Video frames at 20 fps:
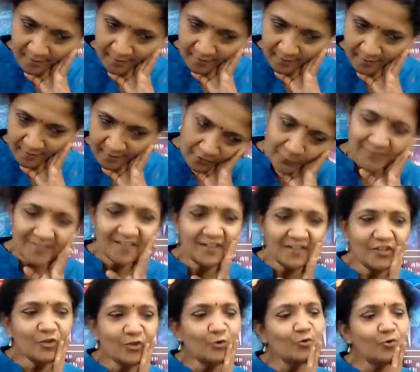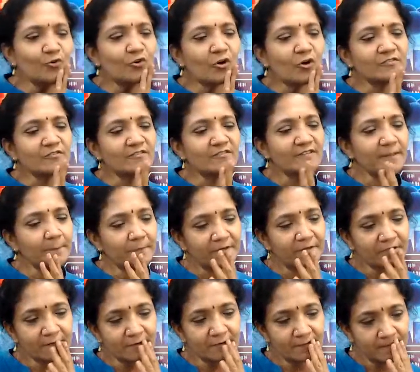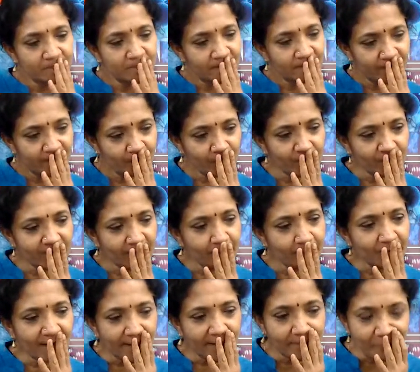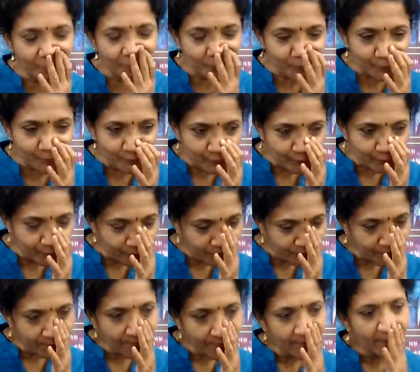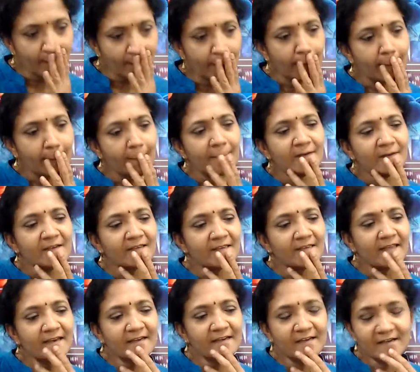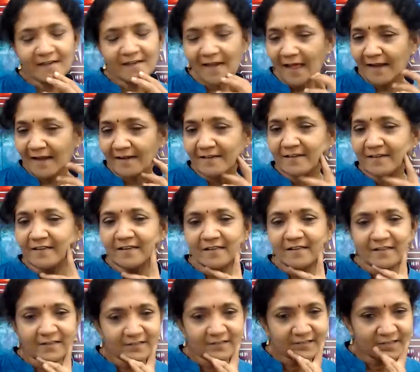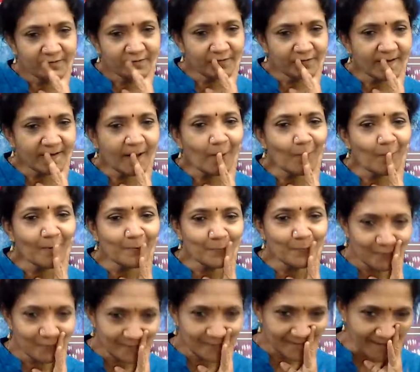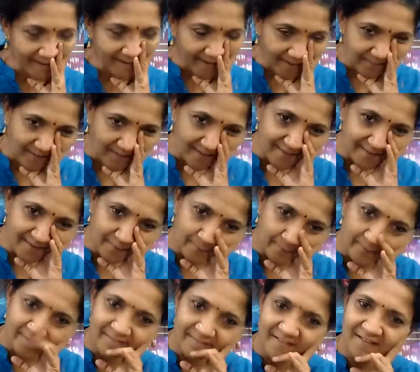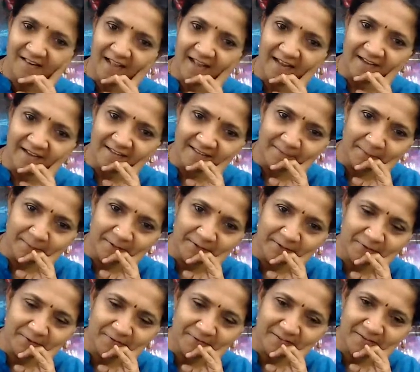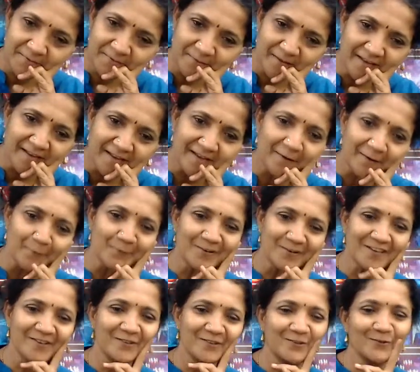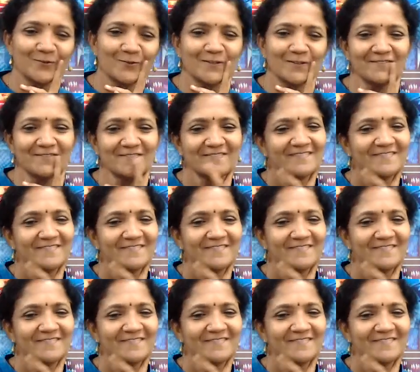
It was a new concept. It took some time to get clarity. Even now, I won't say I have 100% clarity because it's very counterintuitive.